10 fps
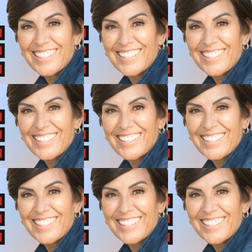
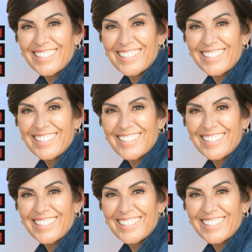
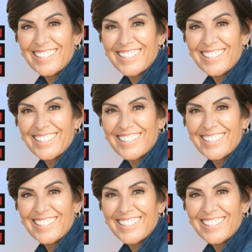
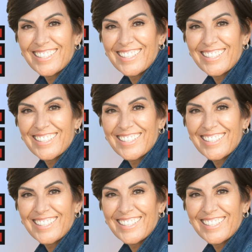
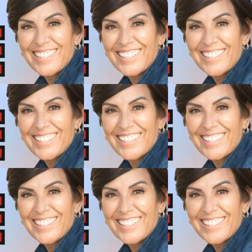
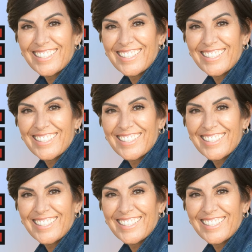
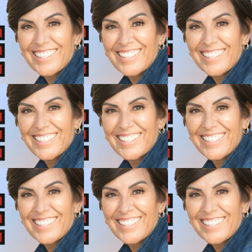This is a still picture; no speech is visible.